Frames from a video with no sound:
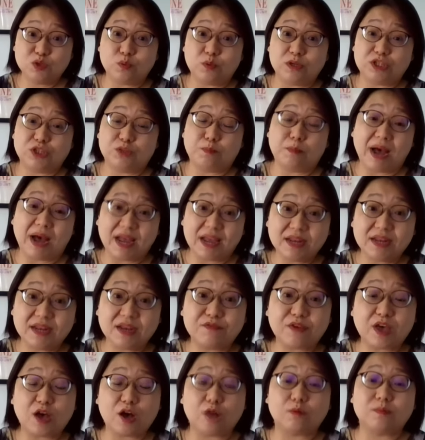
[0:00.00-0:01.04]
which might
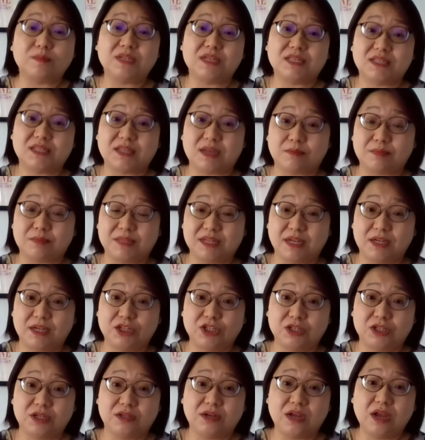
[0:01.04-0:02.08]
have helped the
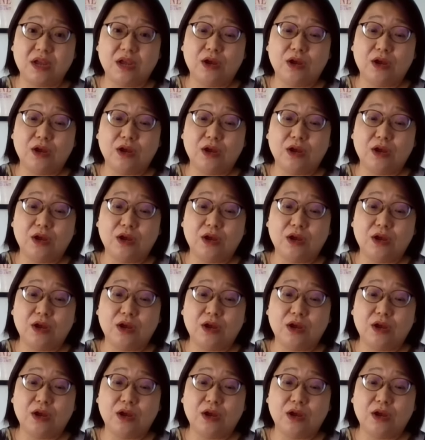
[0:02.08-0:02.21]
substation